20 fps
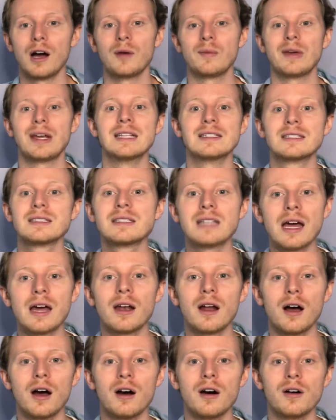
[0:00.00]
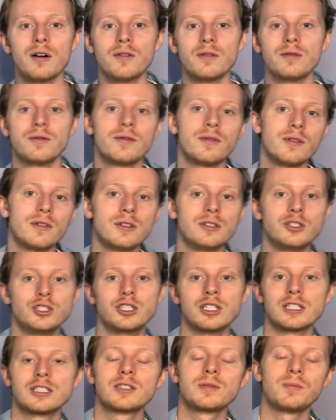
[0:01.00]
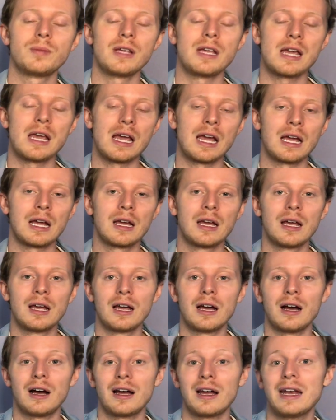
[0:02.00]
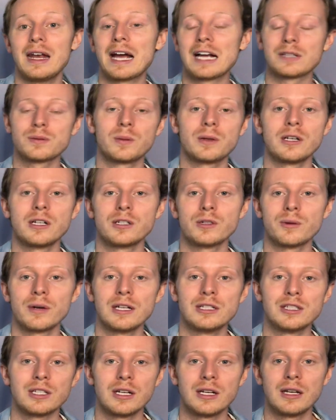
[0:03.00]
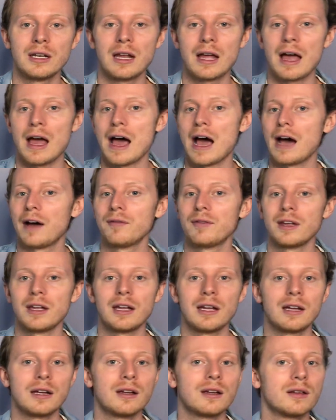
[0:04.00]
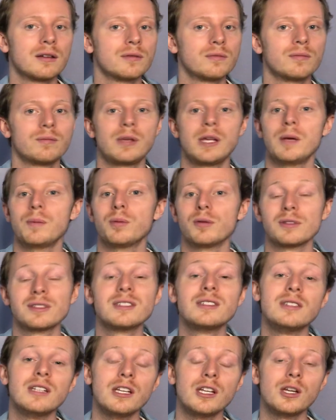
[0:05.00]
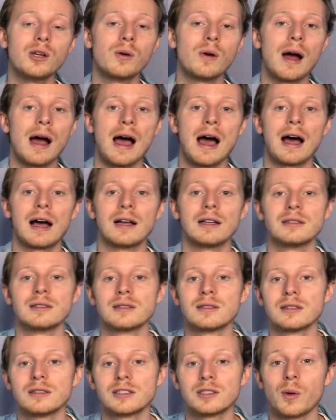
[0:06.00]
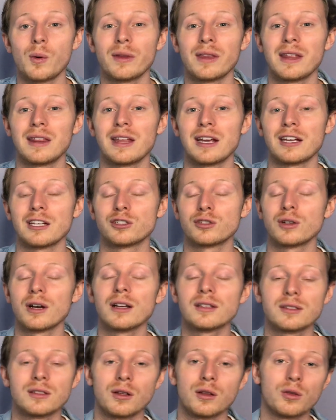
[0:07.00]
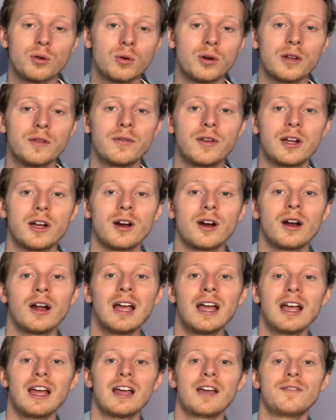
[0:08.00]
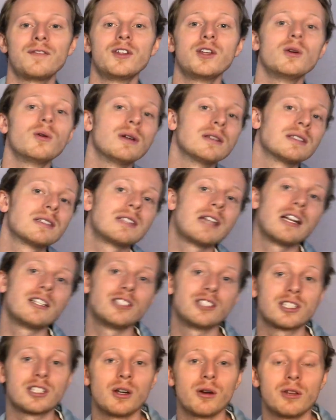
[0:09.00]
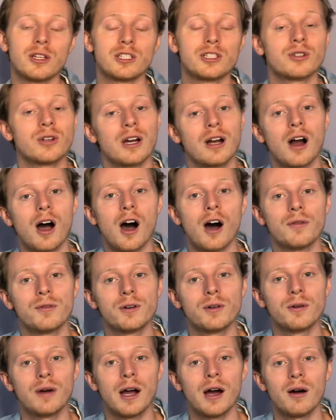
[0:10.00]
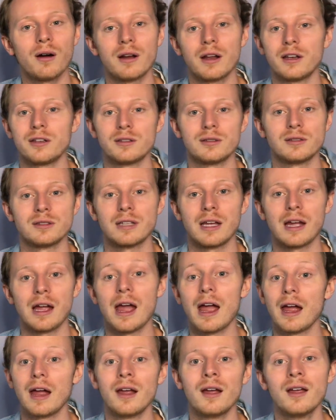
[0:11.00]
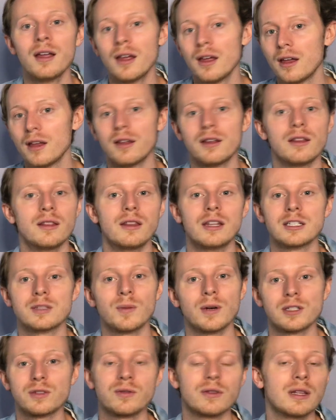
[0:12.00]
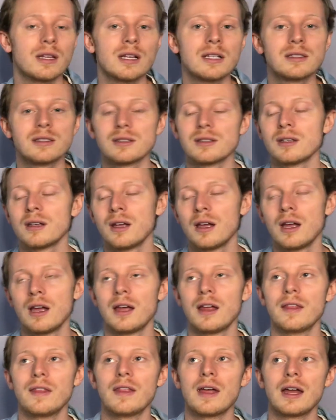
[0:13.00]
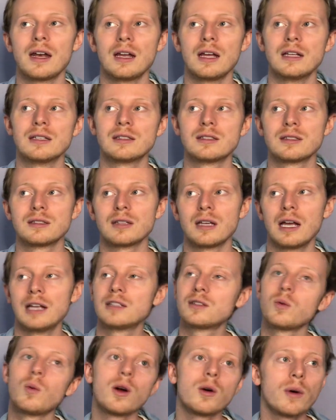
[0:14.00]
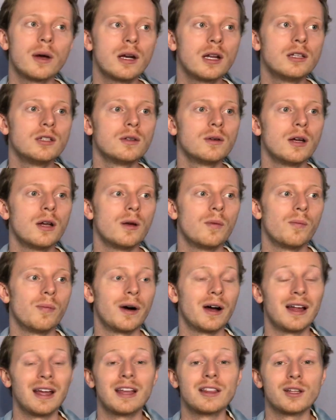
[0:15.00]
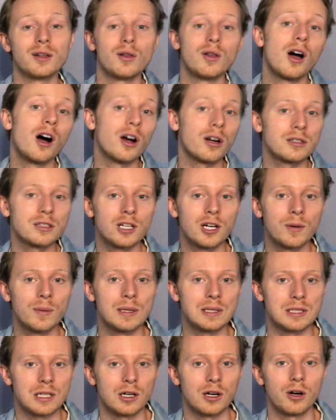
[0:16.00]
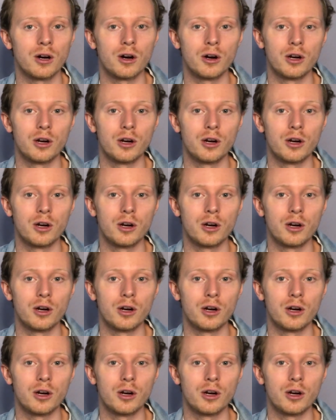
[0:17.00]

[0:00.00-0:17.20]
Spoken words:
Instead of just being an expert in your region, having people see you as someone that they can trust, an authority figure, if you instead just go the straight offer route and you say, hey, this much for this, then it's one way to do it, but in the long term, it's going to hurt